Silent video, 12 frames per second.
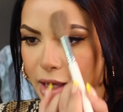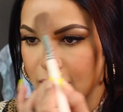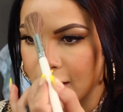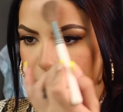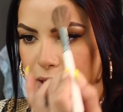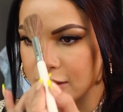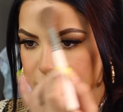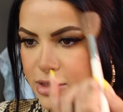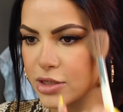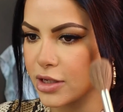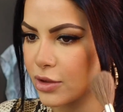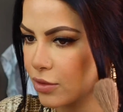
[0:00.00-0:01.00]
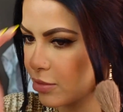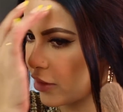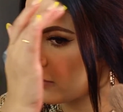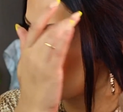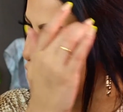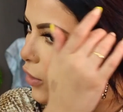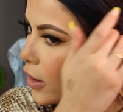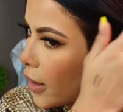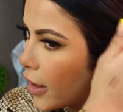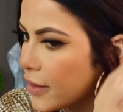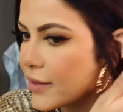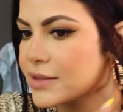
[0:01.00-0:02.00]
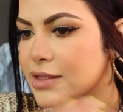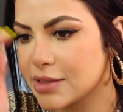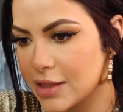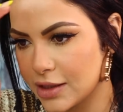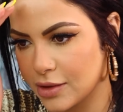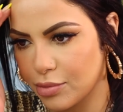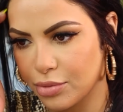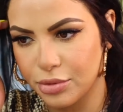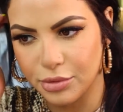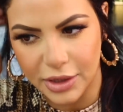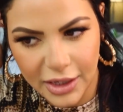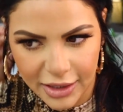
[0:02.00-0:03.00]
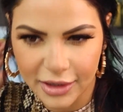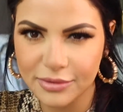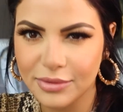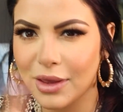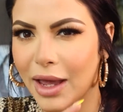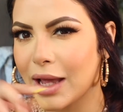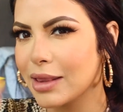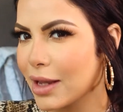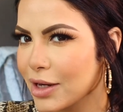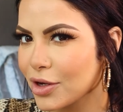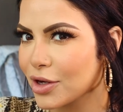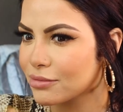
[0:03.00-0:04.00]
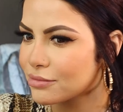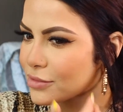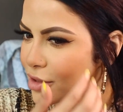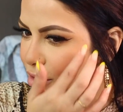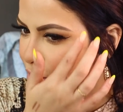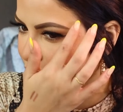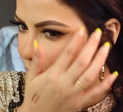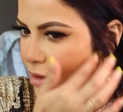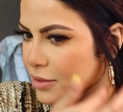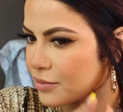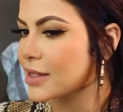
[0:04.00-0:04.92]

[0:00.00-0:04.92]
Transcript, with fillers: And starting with my forehead, this is like the pre-highlighter, you know what I mean?